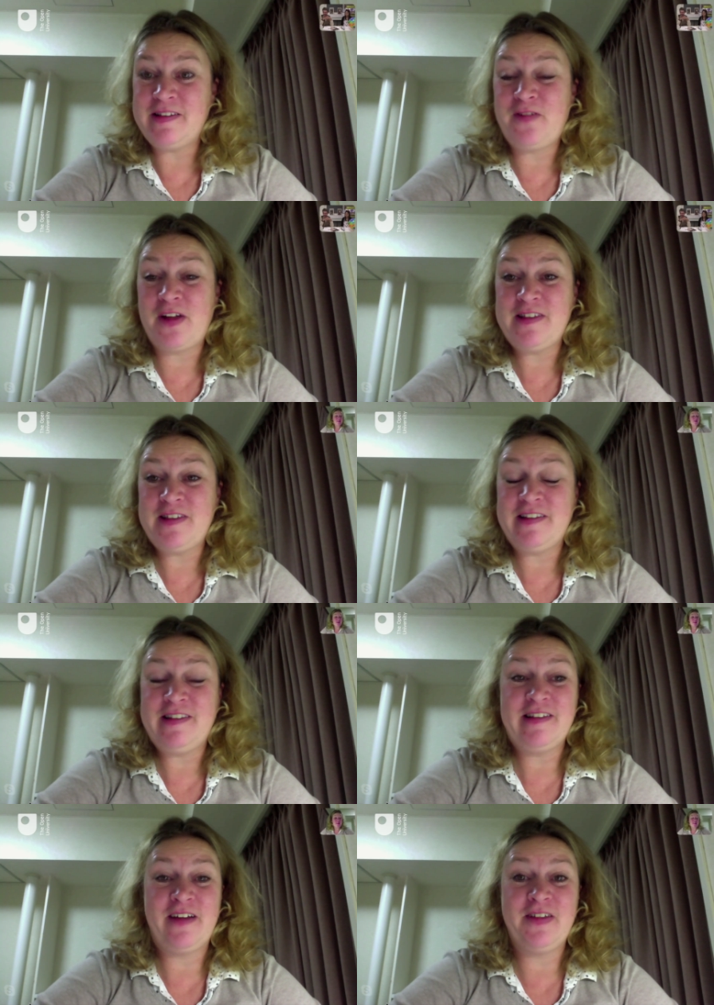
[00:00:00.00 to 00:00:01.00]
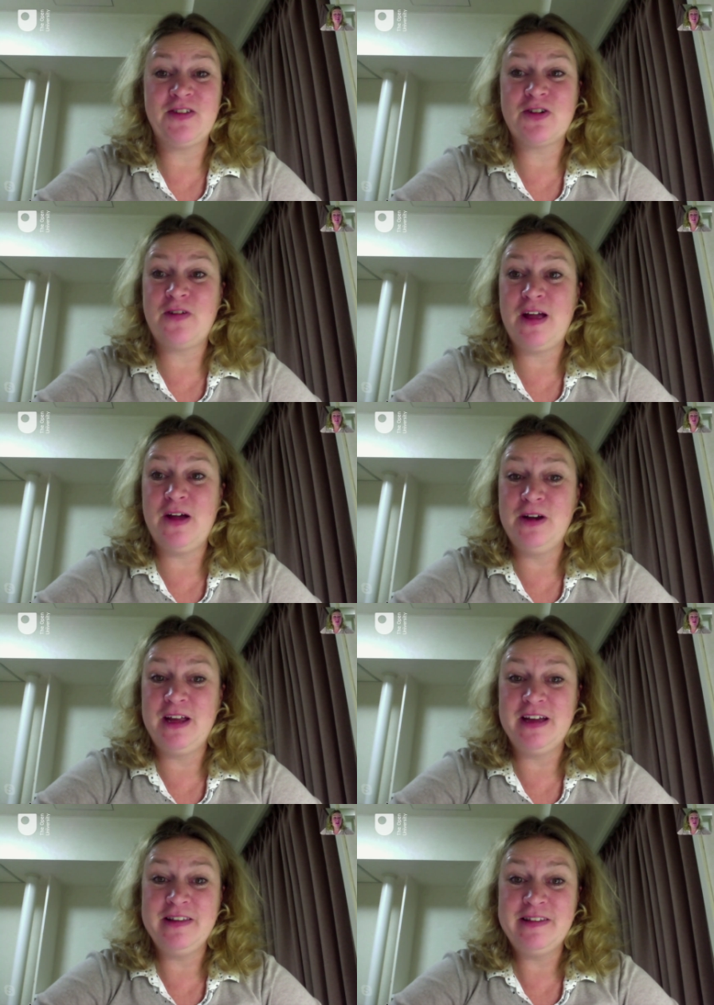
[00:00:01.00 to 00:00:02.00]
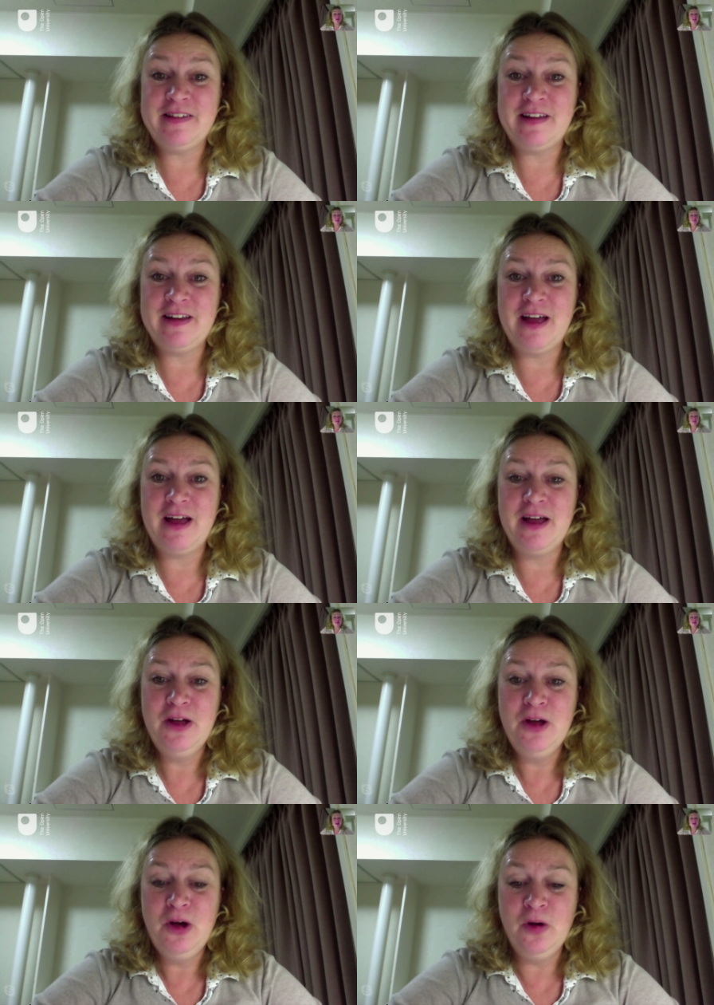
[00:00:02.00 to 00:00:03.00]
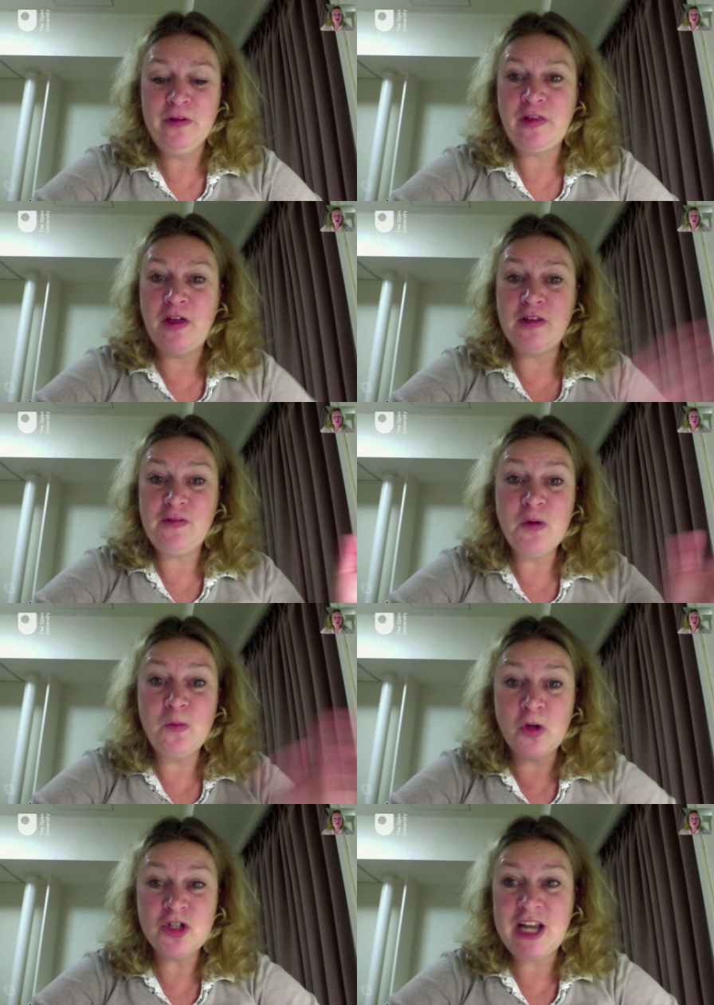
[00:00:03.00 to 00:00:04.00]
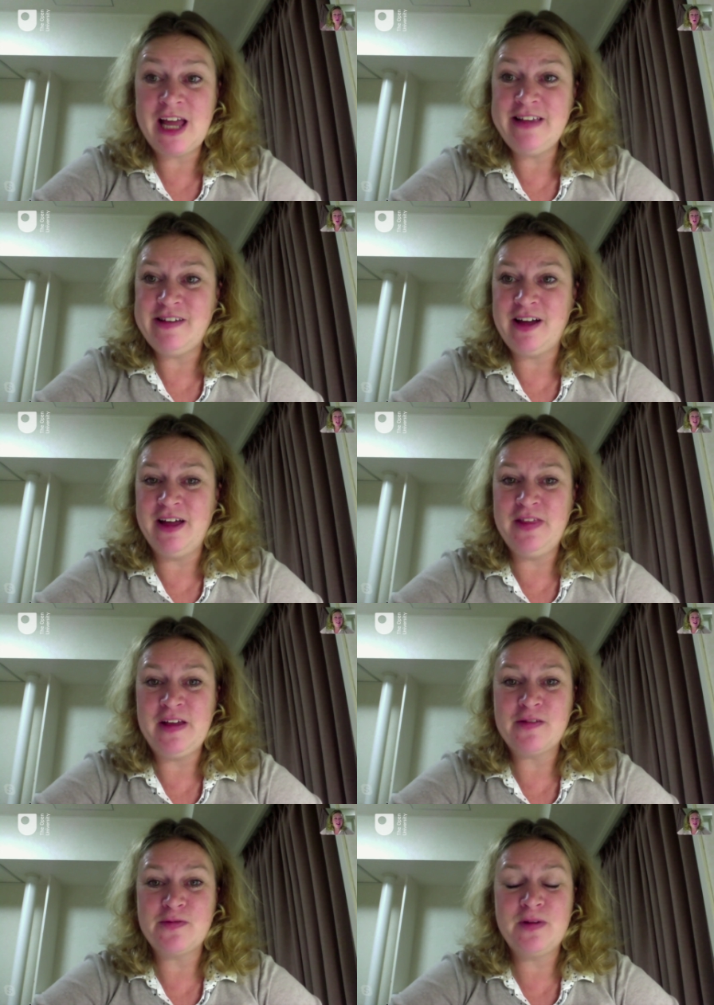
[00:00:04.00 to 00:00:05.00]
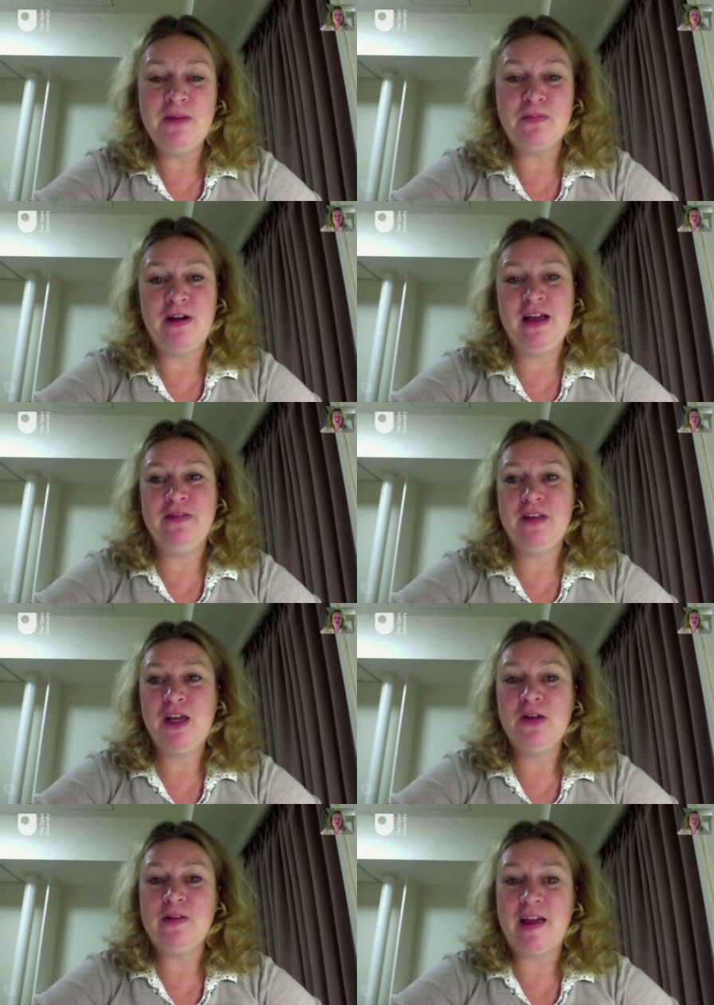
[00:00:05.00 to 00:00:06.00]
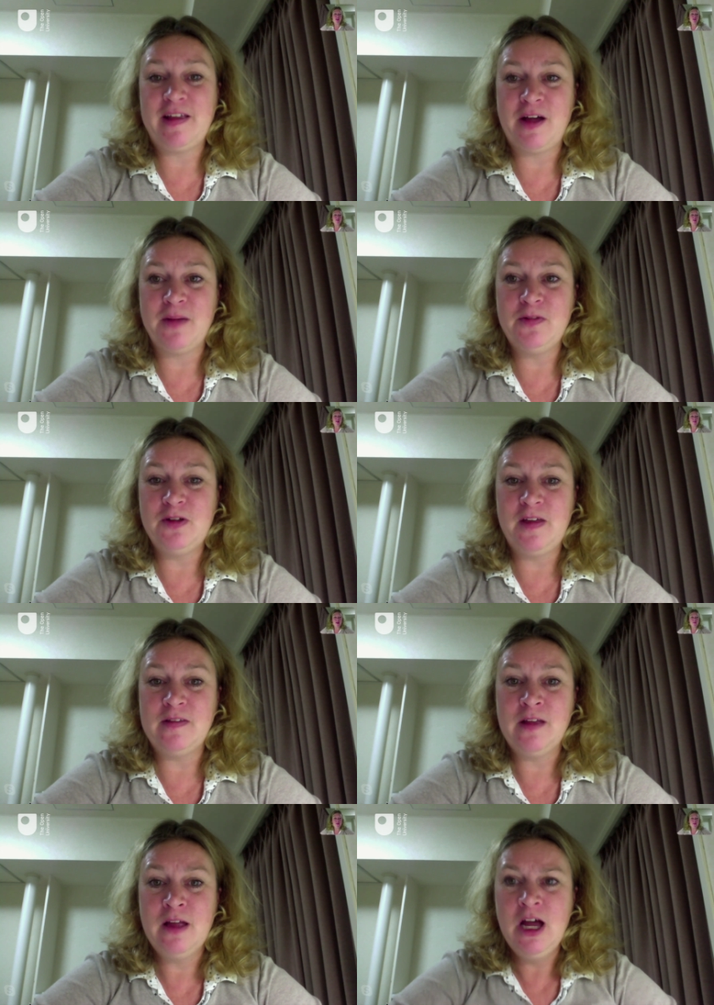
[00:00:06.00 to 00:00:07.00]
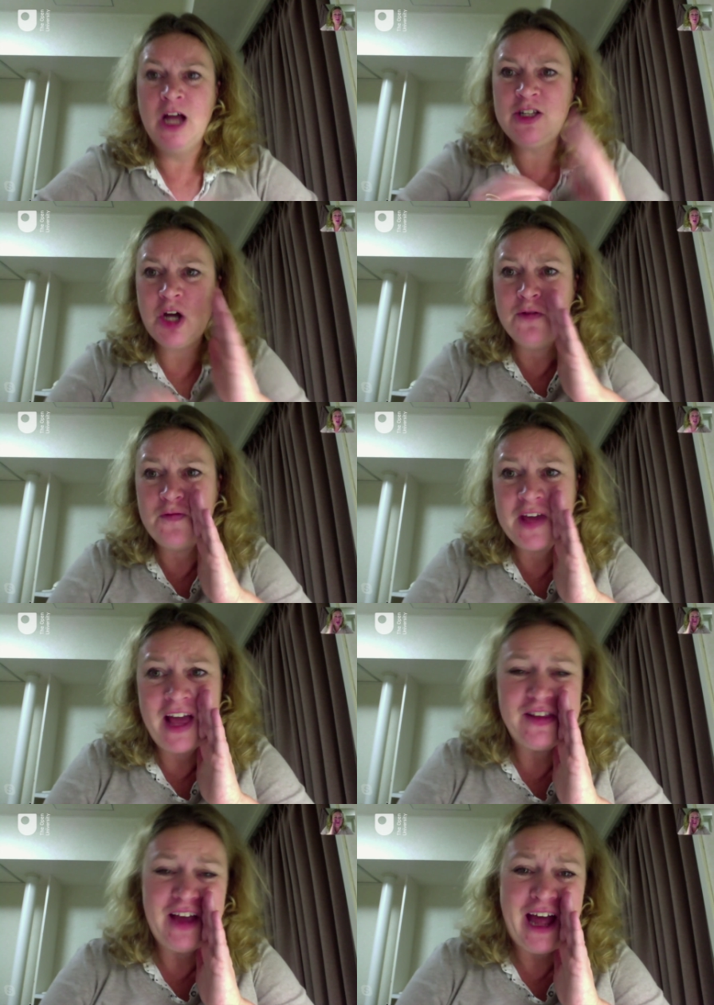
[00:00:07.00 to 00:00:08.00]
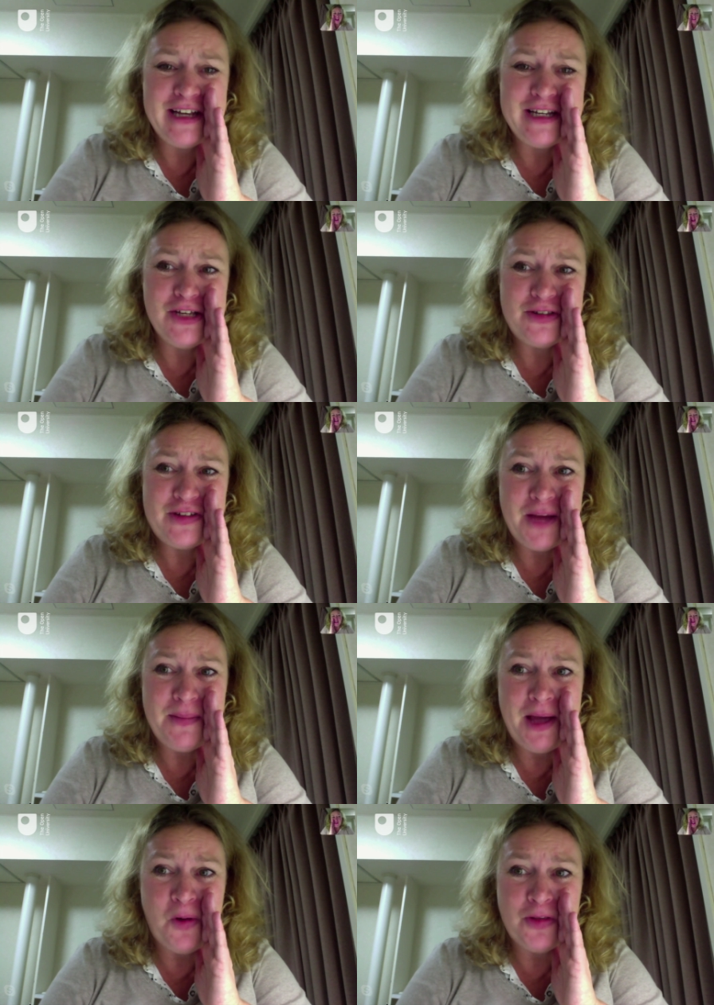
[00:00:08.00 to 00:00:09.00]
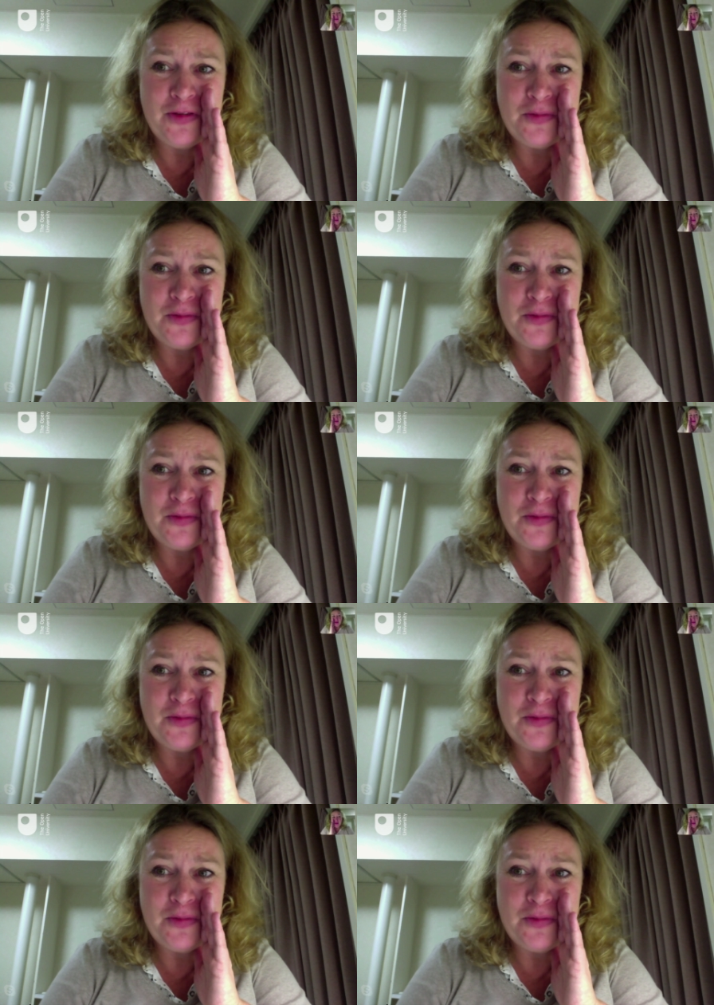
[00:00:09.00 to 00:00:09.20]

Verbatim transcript: It's fantastic to have such a great audience, and uh, also those of you who watch later. I think it's really brilliant that you take time to do this, and don't forget handing your TMA one